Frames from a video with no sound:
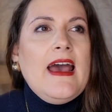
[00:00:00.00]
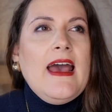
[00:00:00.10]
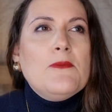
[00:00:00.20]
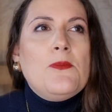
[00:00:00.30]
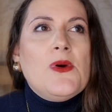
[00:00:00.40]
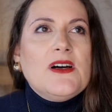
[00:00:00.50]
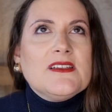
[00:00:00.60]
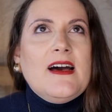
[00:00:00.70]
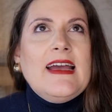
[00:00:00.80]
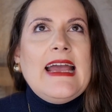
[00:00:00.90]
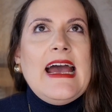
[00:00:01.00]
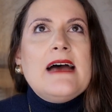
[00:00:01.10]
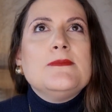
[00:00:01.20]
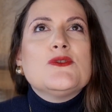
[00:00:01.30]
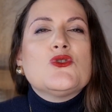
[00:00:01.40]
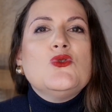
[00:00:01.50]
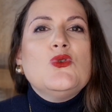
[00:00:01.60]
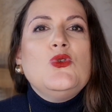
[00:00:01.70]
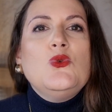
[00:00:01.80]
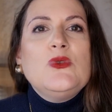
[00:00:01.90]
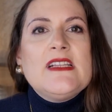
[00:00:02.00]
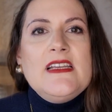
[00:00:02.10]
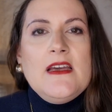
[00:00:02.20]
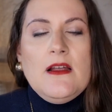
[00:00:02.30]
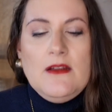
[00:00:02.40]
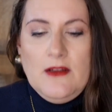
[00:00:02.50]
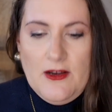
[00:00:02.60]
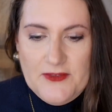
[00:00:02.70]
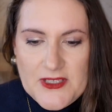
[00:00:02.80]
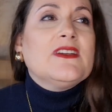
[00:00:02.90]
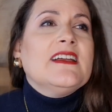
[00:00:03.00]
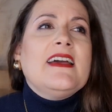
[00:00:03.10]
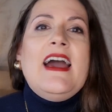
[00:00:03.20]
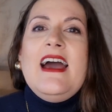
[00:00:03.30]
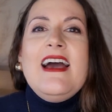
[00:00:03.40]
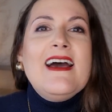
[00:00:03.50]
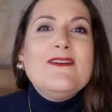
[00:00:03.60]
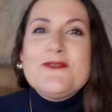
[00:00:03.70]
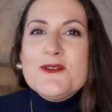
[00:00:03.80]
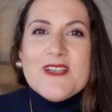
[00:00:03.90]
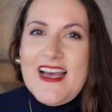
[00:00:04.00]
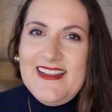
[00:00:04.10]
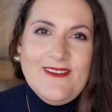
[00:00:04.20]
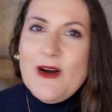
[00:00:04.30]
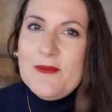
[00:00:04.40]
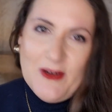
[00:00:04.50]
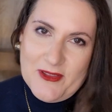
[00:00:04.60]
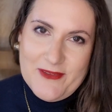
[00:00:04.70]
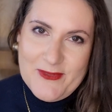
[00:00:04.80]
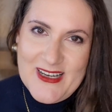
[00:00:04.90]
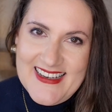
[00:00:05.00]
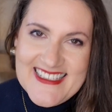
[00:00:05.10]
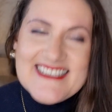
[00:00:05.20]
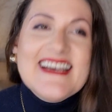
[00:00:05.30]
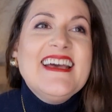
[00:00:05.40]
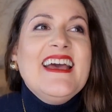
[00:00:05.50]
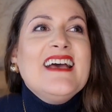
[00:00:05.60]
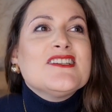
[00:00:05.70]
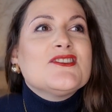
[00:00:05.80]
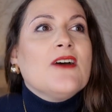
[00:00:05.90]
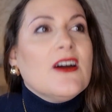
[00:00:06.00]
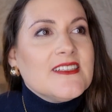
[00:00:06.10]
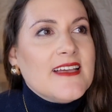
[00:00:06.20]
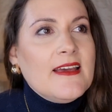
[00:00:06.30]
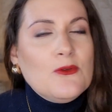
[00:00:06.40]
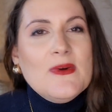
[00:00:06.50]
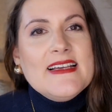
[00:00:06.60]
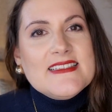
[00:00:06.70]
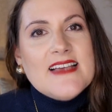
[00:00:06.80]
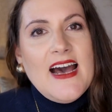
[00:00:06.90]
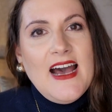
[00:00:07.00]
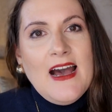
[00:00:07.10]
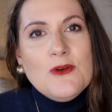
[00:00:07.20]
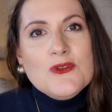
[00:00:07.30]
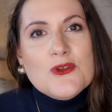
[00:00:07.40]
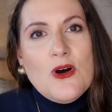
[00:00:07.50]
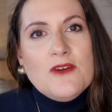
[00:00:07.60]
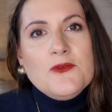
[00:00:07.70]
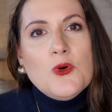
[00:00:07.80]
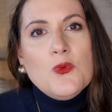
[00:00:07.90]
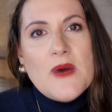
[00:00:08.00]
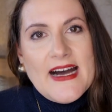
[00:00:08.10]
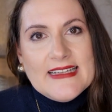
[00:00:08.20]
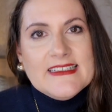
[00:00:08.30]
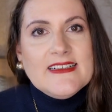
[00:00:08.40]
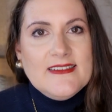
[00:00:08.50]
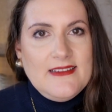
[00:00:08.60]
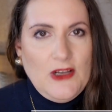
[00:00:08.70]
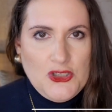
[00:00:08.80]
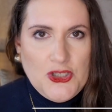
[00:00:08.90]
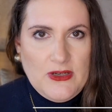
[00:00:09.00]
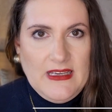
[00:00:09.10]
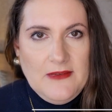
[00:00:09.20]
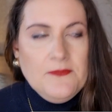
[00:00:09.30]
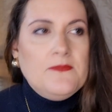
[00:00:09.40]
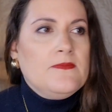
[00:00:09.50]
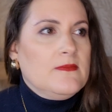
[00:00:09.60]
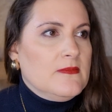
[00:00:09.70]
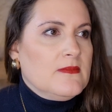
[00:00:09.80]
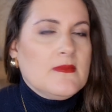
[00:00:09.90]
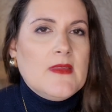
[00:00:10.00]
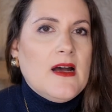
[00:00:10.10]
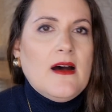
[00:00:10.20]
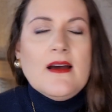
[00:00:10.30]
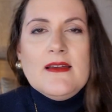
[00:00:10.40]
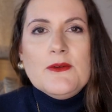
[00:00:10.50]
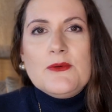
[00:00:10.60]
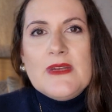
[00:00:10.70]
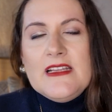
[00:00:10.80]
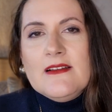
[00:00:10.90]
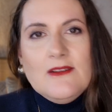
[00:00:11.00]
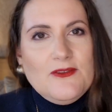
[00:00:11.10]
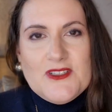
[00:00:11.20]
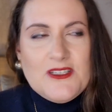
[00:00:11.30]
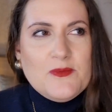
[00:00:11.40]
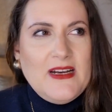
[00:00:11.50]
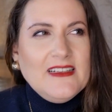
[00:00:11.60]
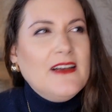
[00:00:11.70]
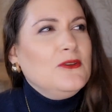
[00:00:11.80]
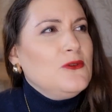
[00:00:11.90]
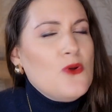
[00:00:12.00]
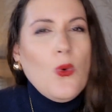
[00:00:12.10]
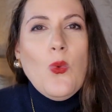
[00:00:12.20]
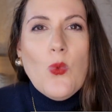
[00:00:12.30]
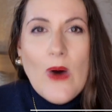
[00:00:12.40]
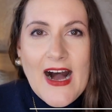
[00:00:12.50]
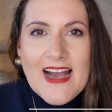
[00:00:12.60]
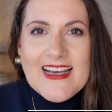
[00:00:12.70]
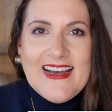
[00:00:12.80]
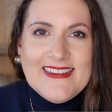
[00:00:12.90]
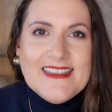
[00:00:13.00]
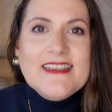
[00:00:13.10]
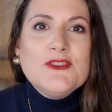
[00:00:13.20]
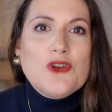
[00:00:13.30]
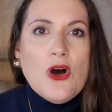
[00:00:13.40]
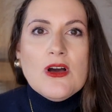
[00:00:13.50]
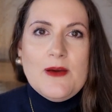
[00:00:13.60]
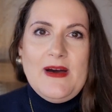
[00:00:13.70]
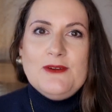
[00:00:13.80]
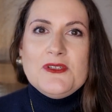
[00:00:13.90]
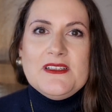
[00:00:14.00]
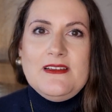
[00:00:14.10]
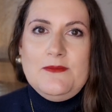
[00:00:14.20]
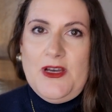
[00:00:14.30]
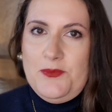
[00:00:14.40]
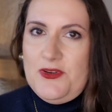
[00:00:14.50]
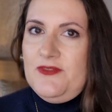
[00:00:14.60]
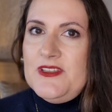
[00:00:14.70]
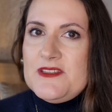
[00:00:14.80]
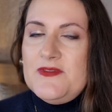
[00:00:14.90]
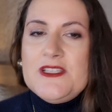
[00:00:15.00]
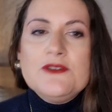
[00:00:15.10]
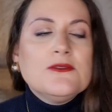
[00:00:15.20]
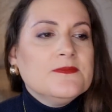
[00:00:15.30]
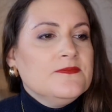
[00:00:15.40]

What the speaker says: but I absolutely loved. And I have to tell you about them, guys. Starting with the House of Oman Luxury. I really loved this brand. I don't know why I didn't talk about it in my previous video.